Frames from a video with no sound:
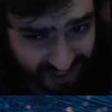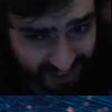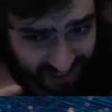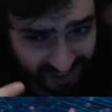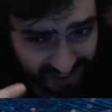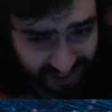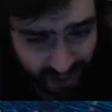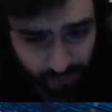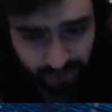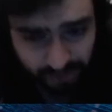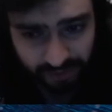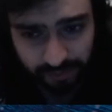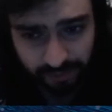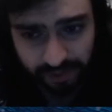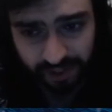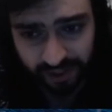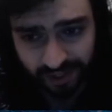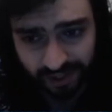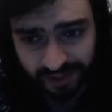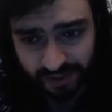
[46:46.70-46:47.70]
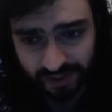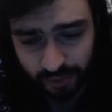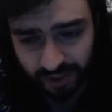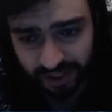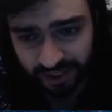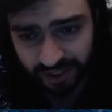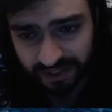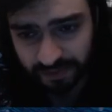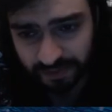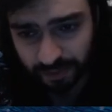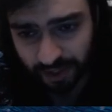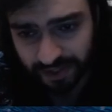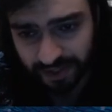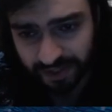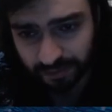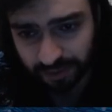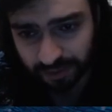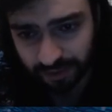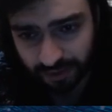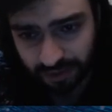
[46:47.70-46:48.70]
counterplay as quickly as
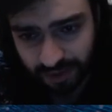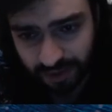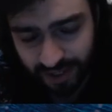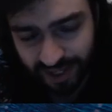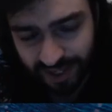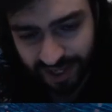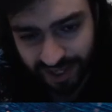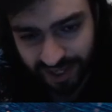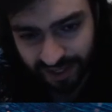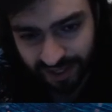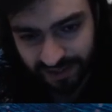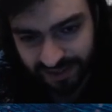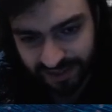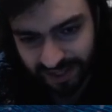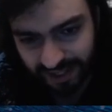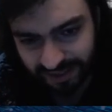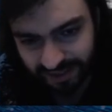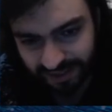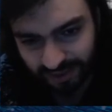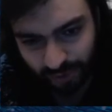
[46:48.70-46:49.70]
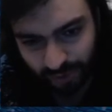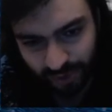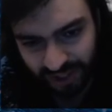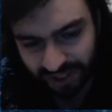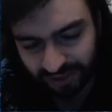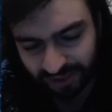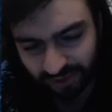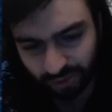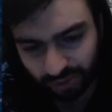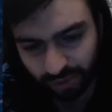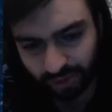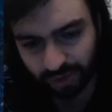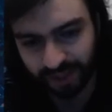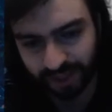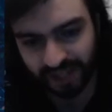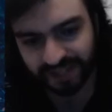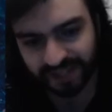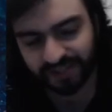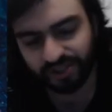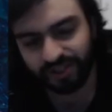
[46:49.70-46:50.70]
possible. Instead, queen e2,
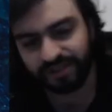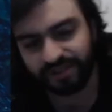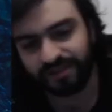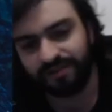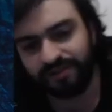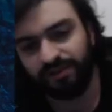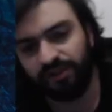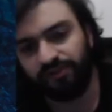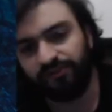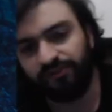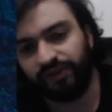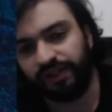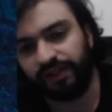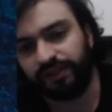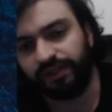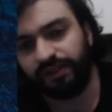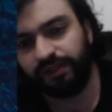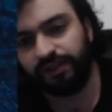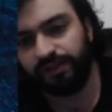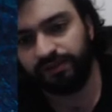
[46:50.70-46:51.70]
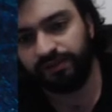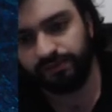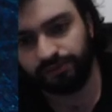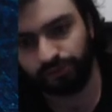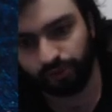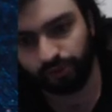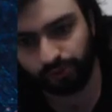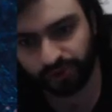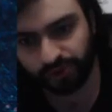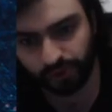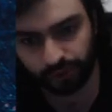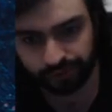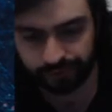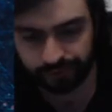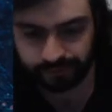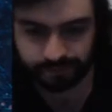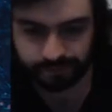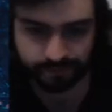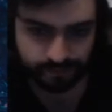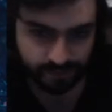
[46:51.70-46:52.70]
that's just defending. No sir.
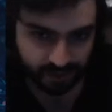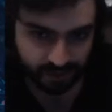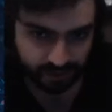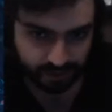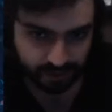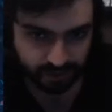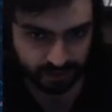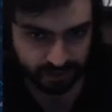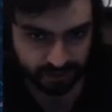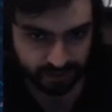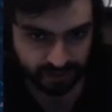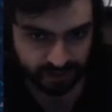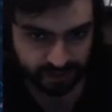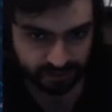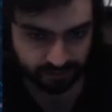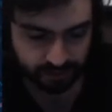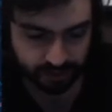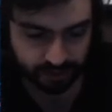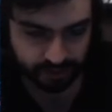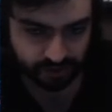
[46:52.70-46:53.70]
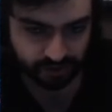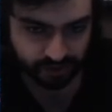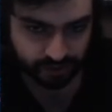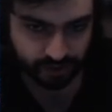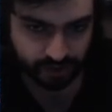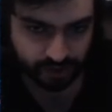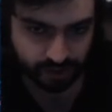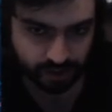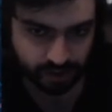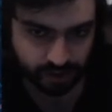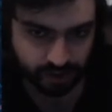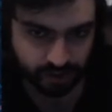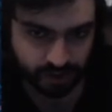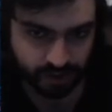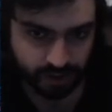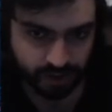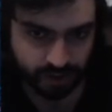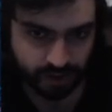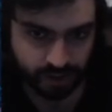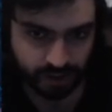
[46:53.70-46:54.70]
Knight d7, h3,
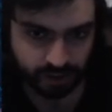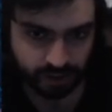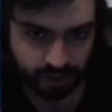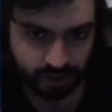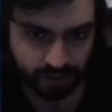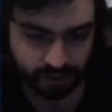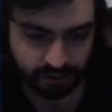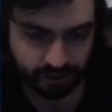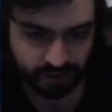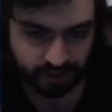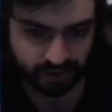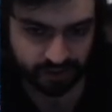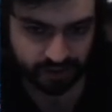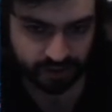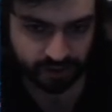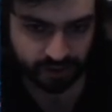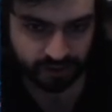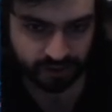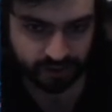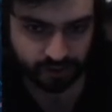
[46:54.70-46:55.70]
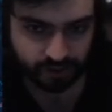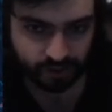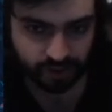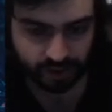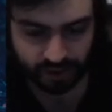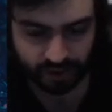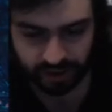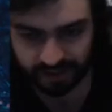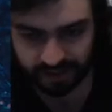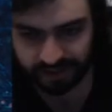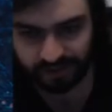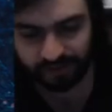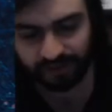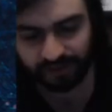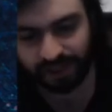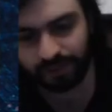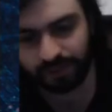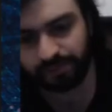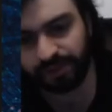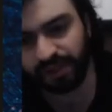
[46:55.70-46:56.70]
knight h6. Okay, he's
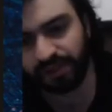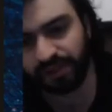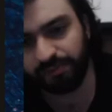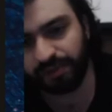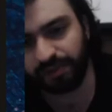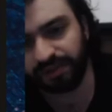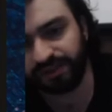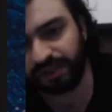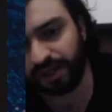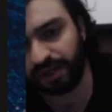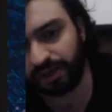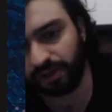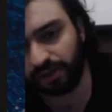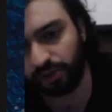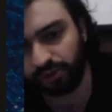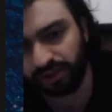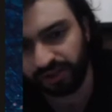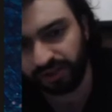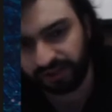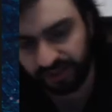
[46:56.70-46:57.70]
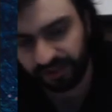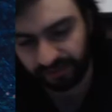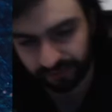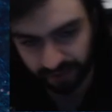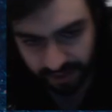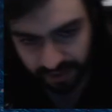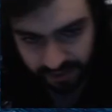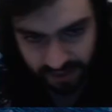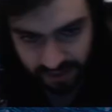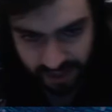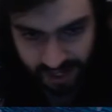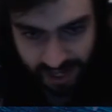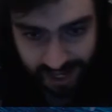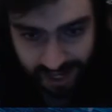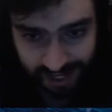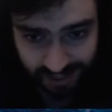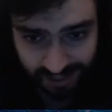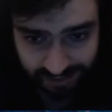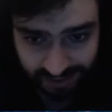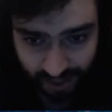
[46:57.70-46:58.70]
developing, but yeah, only defense.
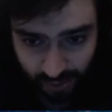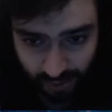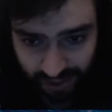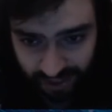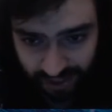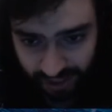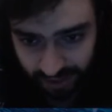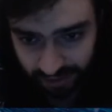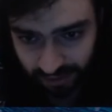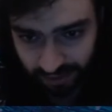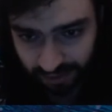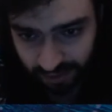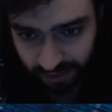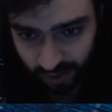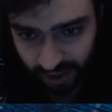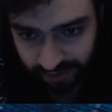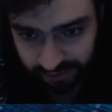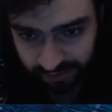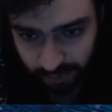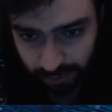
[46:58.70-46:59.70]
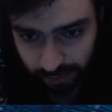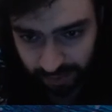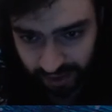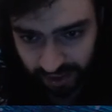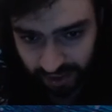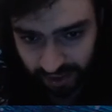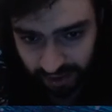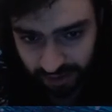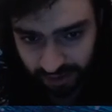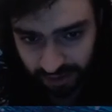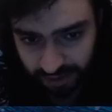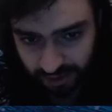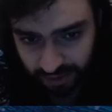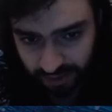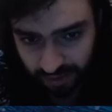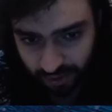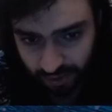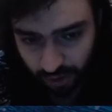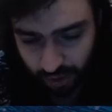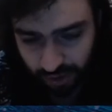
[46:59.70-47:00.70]
And now again, you have to play
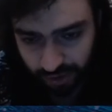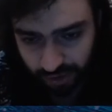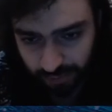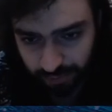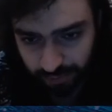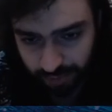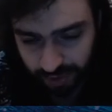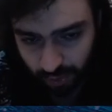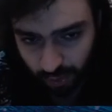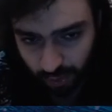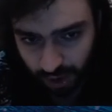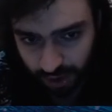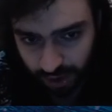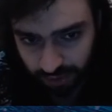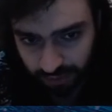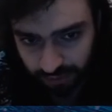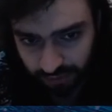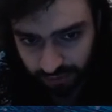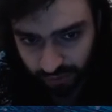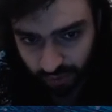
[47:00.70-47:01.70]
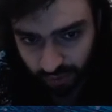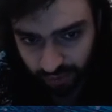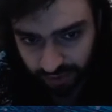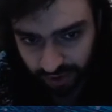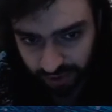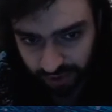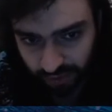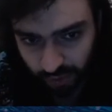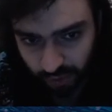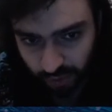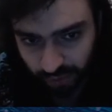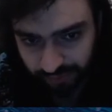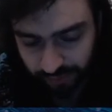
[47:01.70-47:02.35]
rook b1 to try to go for